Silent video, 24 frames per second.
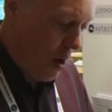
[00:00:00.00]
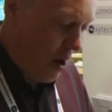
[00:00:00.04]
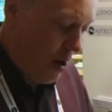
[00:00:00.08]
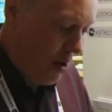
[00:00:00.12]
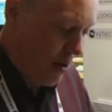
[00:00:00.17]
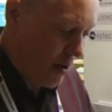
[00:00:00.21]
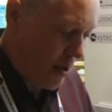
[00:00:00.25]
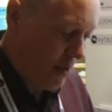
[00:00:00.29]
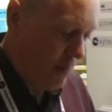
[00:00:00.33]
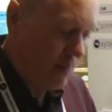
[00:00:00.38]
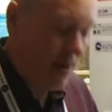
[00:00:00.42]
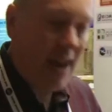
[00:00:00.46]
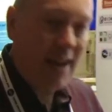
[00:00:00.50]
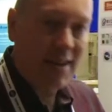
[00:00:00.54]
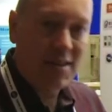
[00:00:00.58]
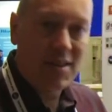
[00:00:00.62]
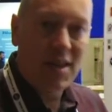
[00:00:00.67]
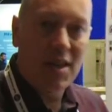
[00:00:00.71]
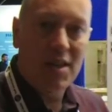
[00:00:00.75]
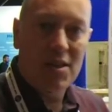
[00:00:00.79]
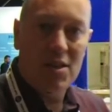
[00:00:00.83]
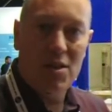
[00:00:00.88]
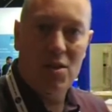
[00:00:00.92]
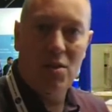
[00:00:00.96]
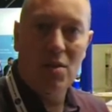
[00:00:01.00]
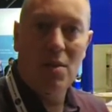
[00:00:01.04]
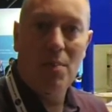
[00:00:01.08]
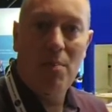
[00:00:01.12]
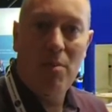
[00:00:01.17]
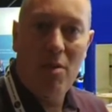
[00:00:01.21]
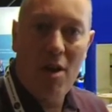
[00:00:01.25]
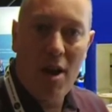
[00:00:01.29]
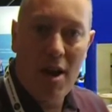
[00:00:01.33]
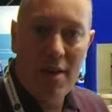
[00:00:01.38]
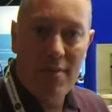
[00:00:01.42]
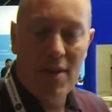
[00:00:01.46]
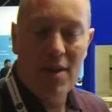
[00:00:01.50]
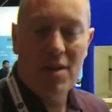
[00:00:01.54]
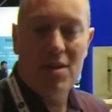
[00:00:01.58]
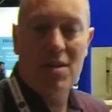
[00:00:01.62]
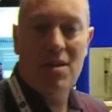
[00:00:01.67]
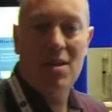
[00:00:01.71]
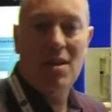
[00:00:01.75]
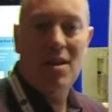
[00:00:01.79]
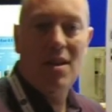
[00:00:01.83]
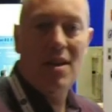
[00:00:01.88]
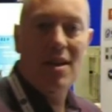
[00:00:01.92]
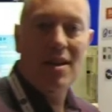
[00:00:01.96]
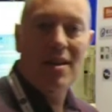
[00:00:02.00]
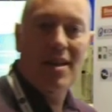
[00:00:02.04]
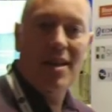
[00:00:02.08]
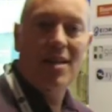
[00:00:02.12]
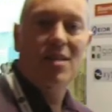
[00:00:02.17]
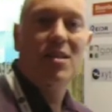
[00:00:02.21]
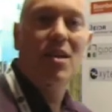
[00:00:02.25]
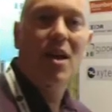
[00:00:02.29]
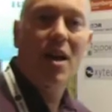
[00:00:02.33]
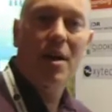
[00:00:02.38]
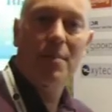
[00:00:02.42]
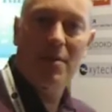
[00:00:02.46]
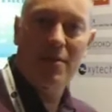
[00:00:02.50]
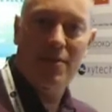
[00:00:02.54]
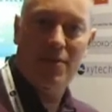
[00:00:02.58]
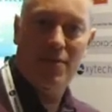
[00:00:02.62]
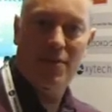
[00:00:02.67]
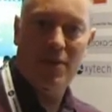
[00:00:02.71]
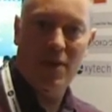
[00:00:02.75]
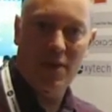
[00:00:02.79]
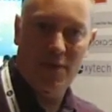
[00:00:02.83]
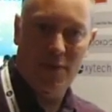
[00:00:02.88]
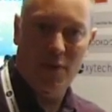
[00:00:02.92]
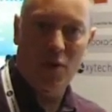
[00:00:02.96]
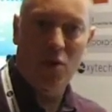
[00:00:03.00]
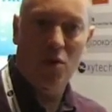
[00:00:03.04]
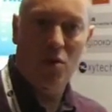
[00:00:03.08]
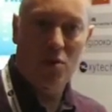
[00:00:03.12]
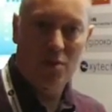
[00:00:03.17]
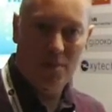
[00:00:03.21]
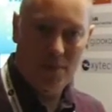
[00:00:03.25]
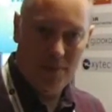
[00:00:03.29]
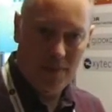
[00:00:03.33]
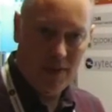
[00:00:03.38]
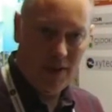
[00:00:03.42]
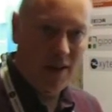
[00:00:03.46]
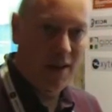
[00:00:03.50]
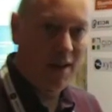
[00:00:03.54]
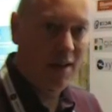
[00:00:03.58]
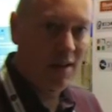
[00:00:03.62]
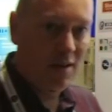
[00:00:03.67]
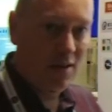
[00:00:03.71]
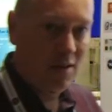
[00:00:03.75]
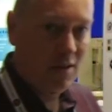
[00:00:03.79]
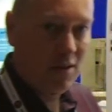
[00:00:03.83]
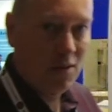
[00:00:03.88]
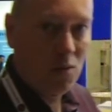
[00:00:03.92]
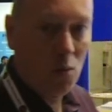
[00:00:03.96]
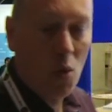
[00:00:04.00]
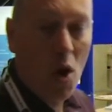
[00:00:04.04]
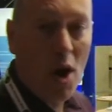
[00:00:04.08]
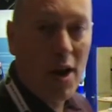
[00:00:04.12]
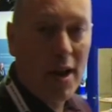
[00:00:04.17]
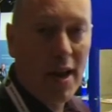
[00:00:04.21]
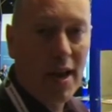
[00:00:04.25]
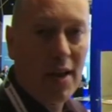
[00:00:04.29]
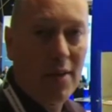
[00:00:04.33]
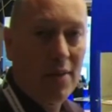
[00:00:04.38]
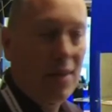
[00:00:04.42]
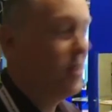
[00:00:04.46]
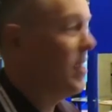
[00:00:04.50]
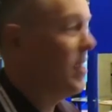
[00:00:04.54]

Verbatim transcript: are given access to the private uh, GitHub if, if you're uh, working on